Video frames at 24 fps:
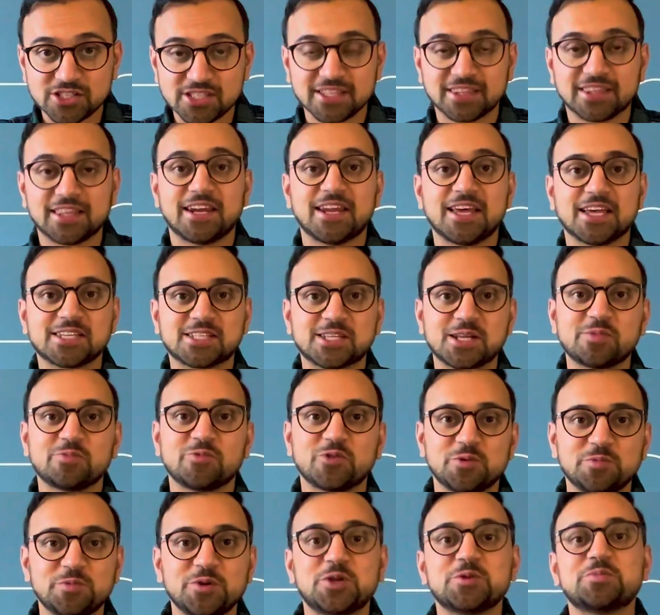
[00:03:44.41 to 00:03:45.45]
The next step would
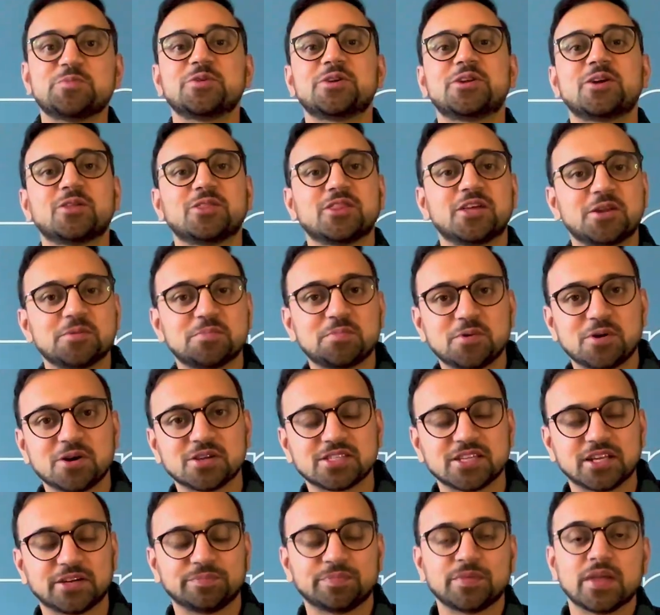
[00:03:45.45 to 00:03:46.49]
be to put down the deposit.
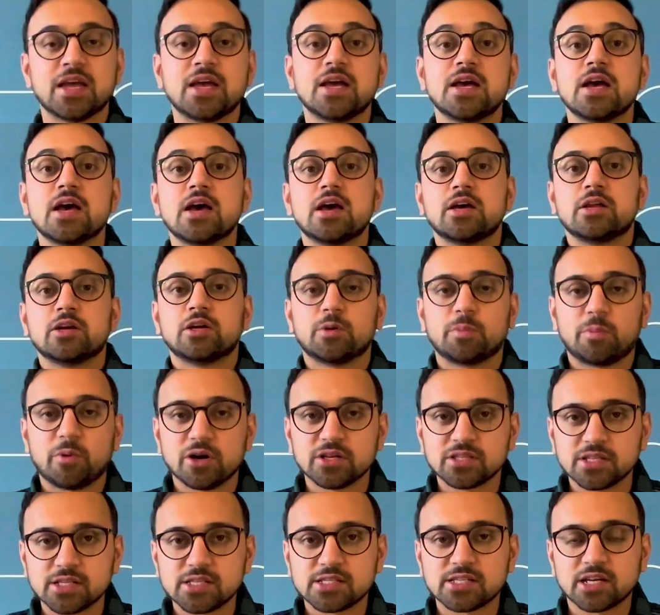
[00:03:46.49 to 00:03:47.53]

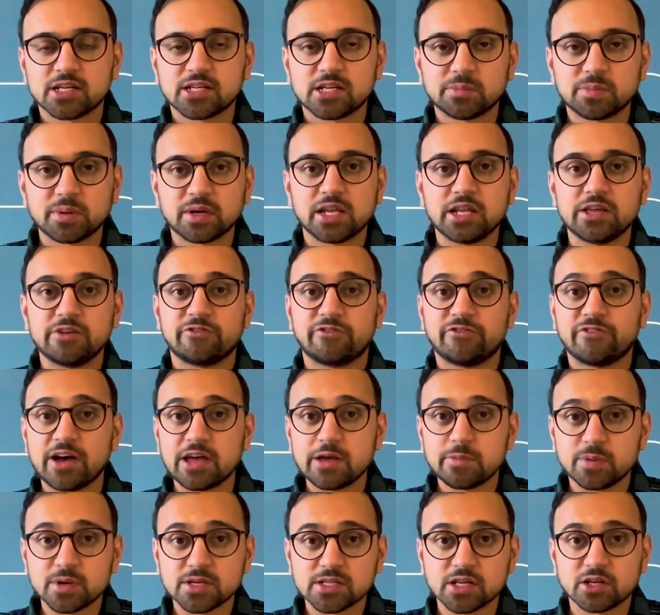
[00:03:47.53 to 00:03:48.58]
Deposits are typically
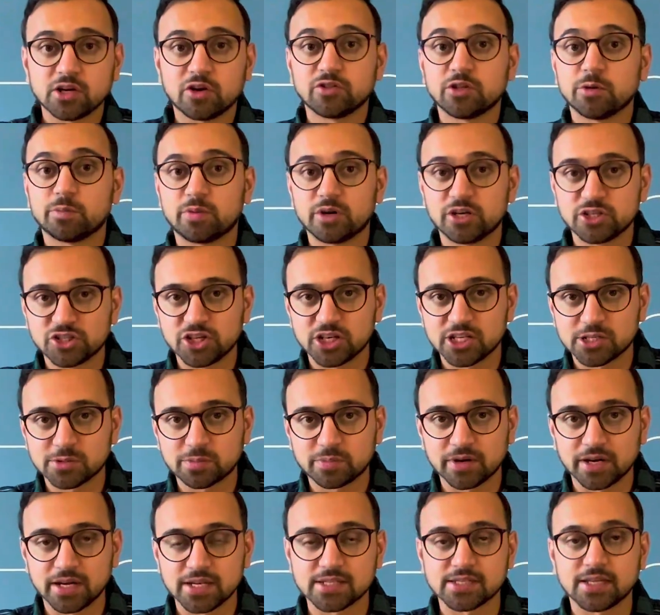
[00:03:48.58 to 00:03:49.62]
5% of the purchase
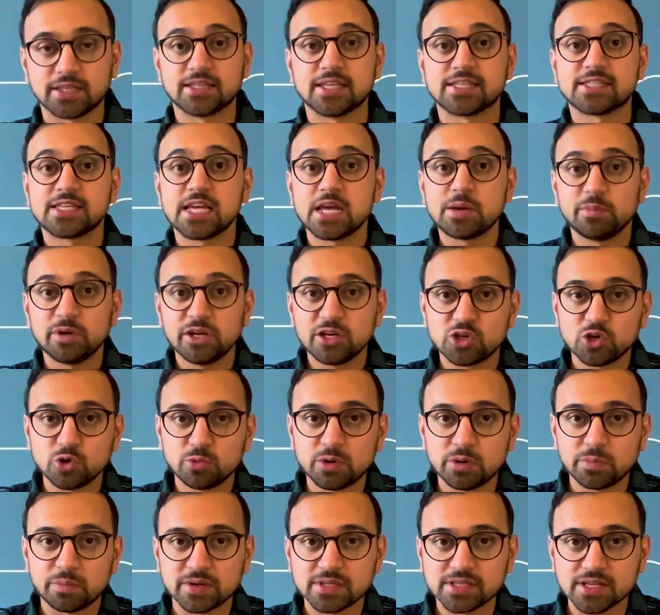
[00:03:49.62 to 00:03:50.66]
price, and the same need to be
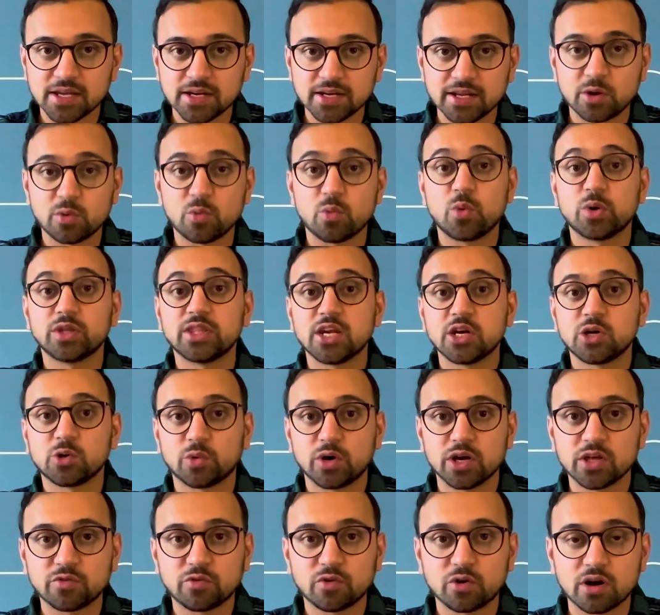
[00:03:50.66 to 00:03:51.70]
presented within
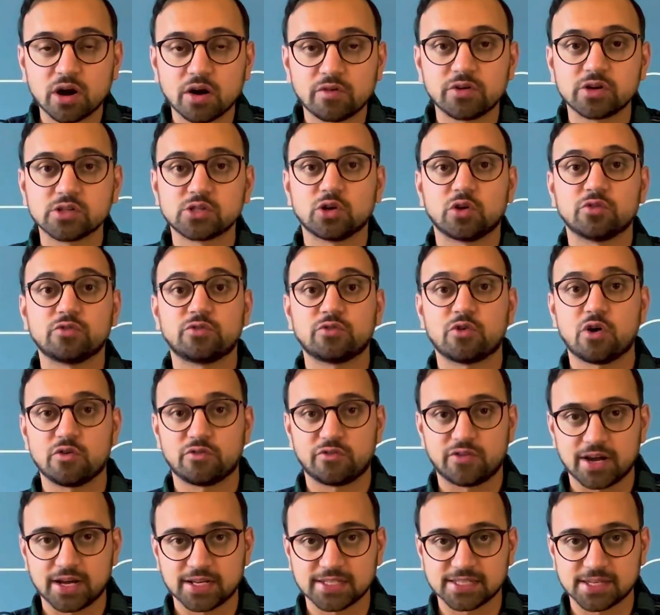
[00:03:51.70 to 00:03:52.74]
24 hours of offer
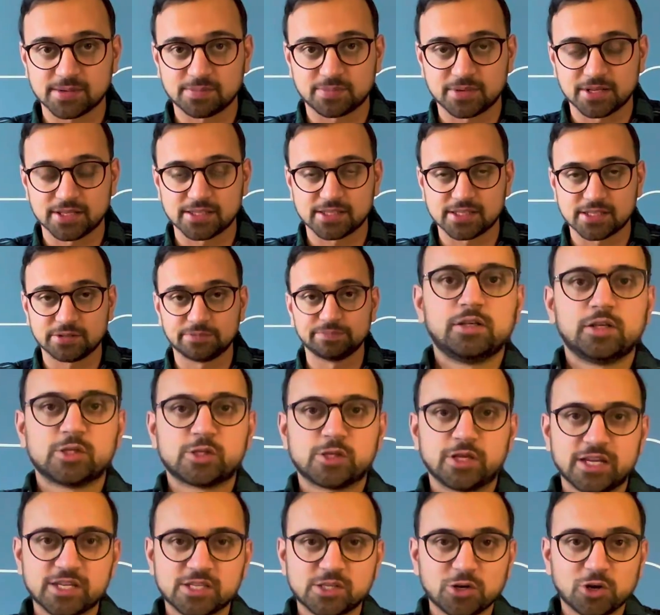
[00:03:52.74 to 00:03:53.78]
acceptance. So
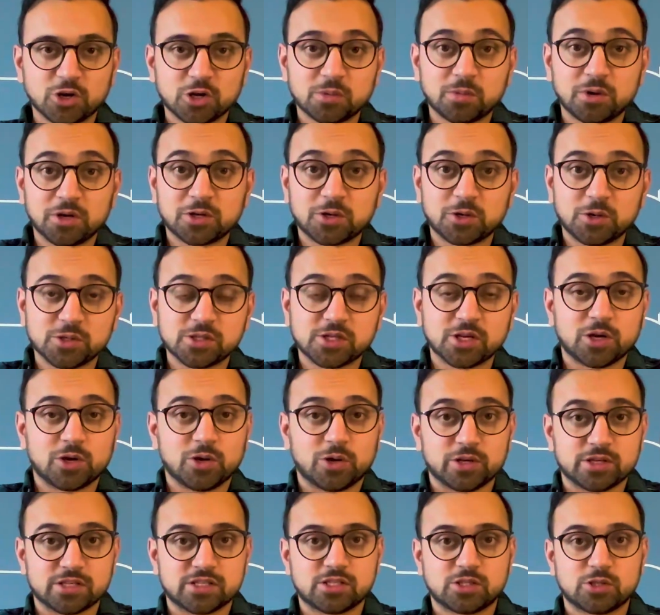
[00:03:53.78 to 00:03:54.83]
let's talk about closing
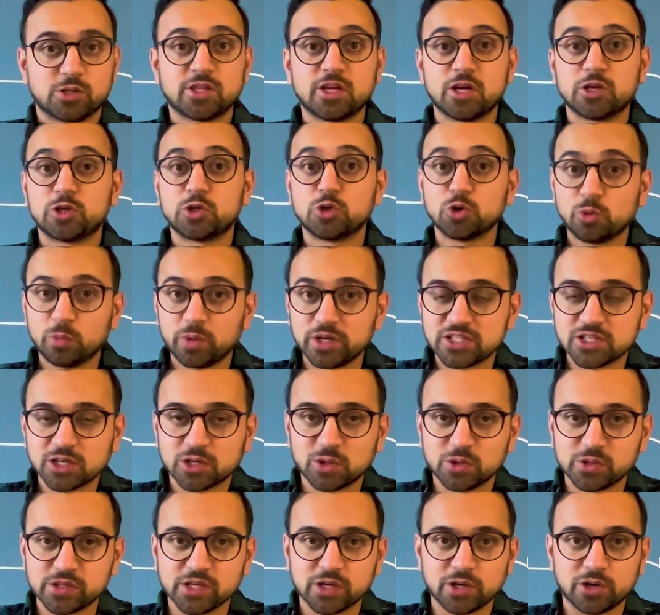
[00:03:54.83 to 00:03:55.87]
costs. So there are two major
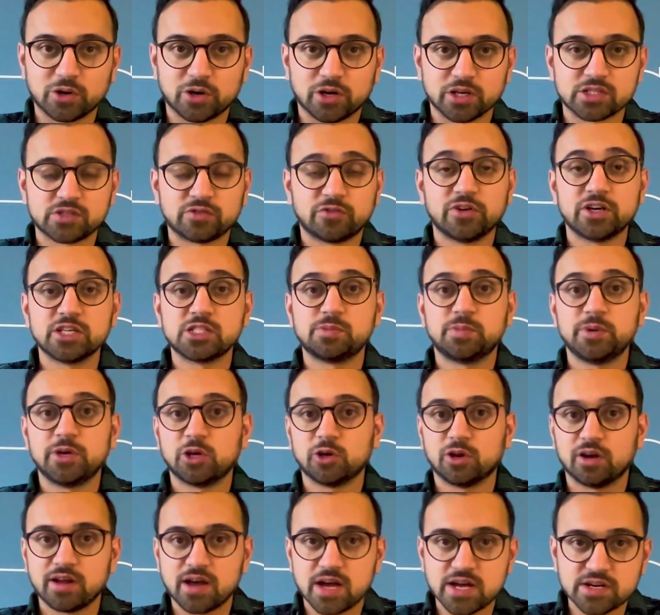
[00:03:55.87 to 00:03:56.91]
closing costs. First being your
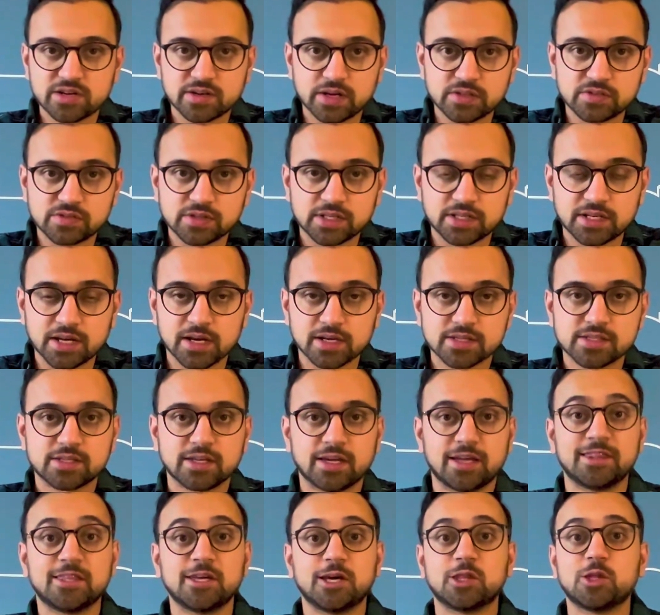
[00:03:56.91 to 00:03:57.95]
land transfer tax, and
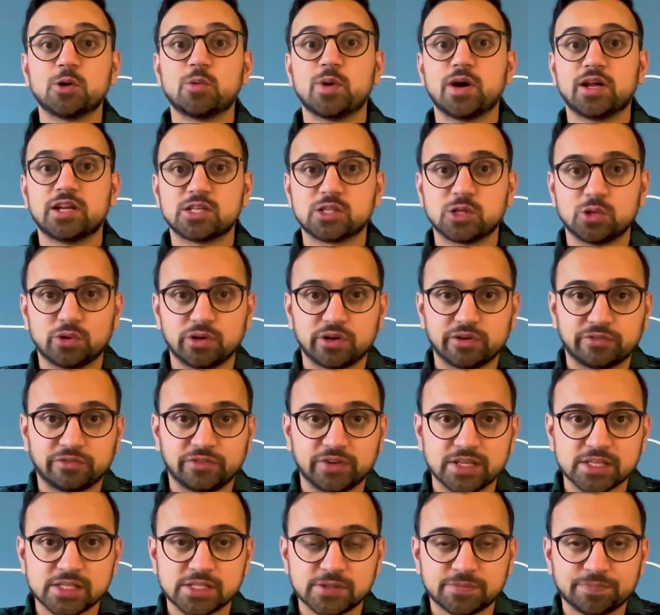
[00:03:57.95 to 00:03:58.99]
the other one is lawyer
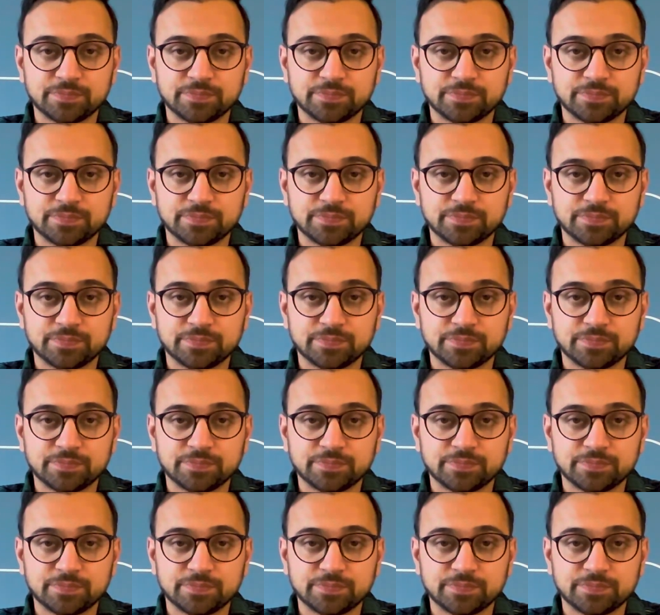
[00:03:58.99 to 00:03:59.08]
fees.